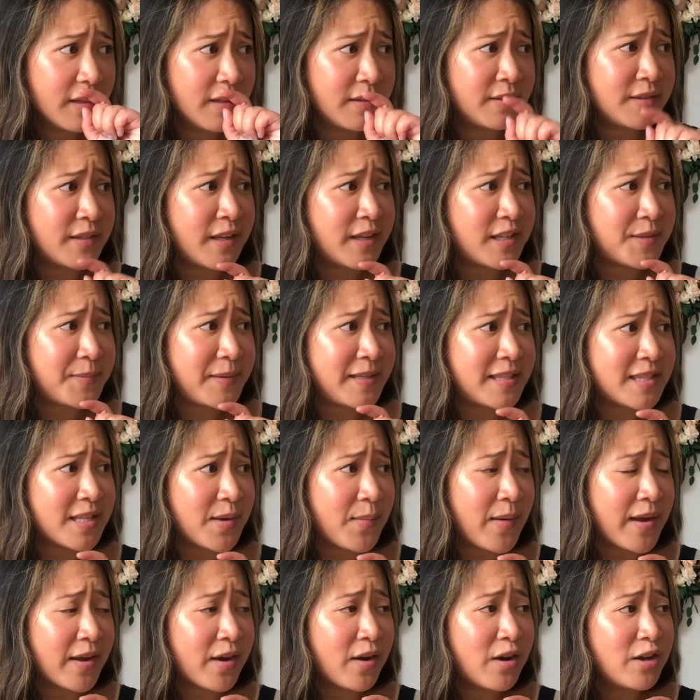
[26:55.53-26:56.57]
Excuse me,
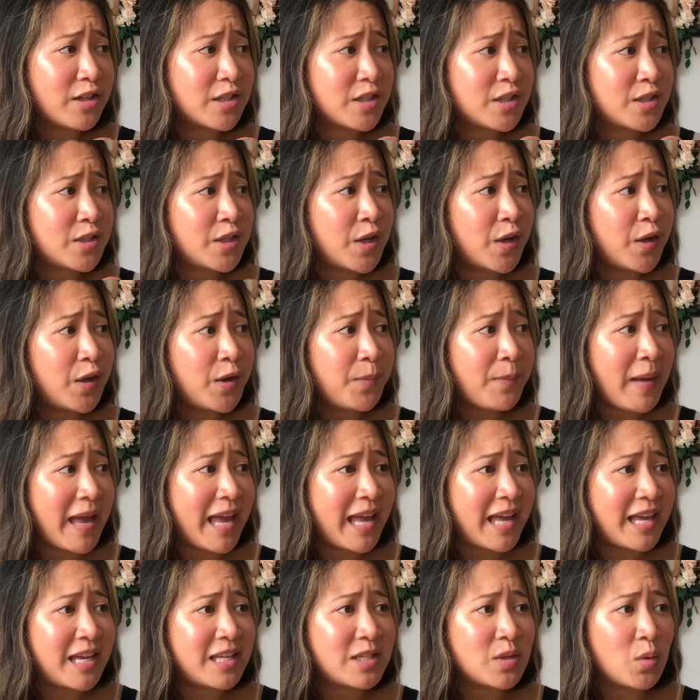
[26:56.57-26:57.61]
so I got 2
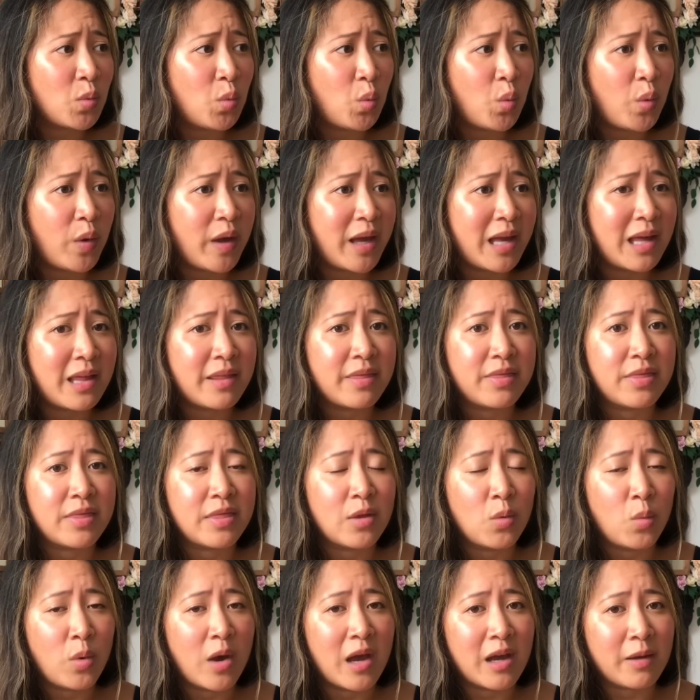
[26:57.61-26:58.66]
made with
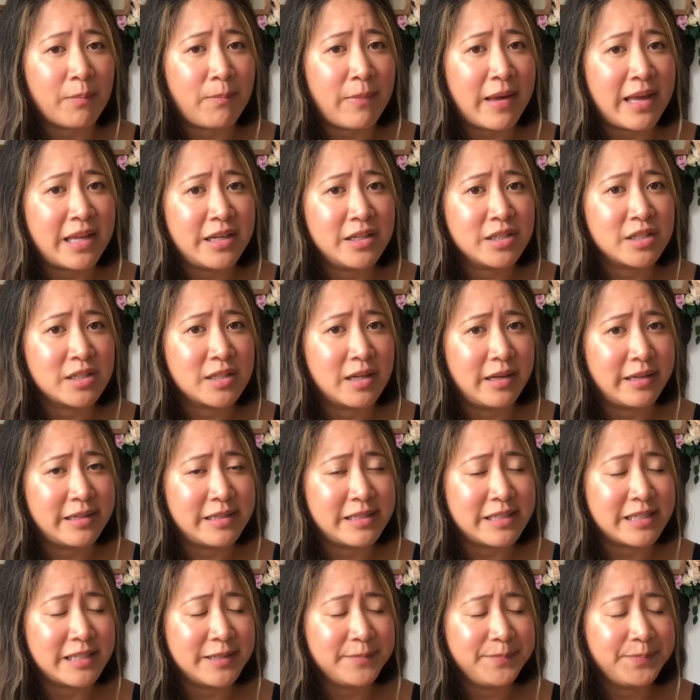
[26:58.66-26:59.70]
the Workbench
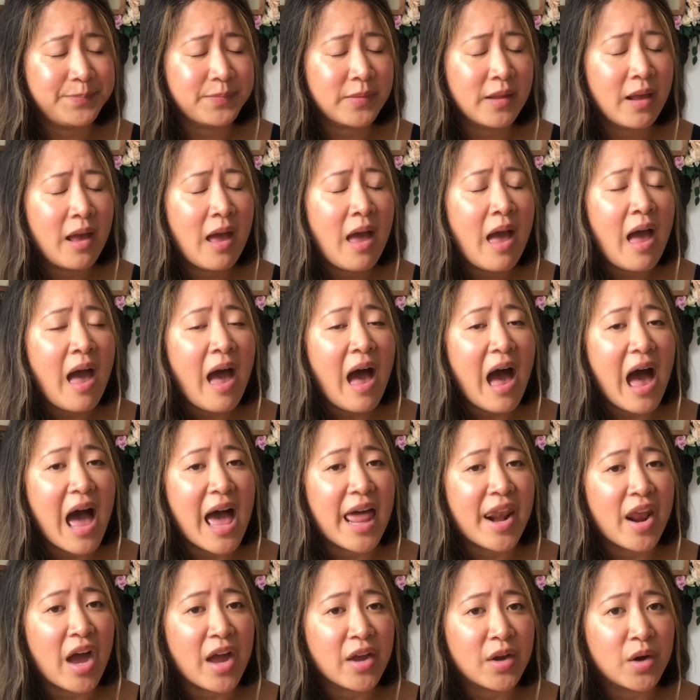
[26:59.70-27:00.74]
London,
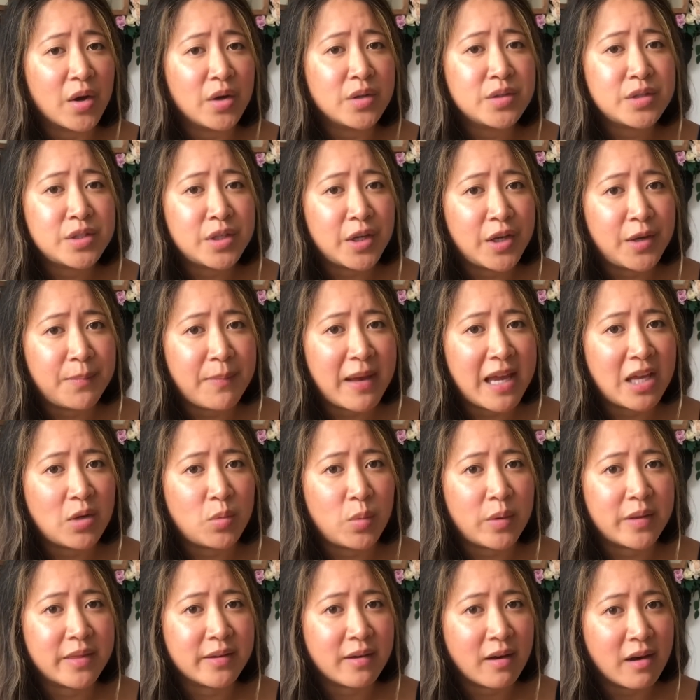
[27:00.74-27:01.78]
and I got 2 made
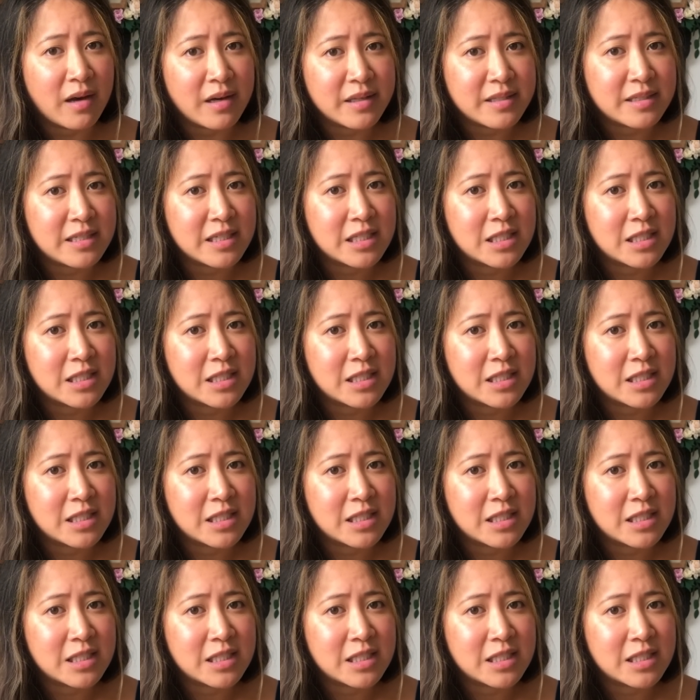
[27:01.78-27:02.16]
with Cast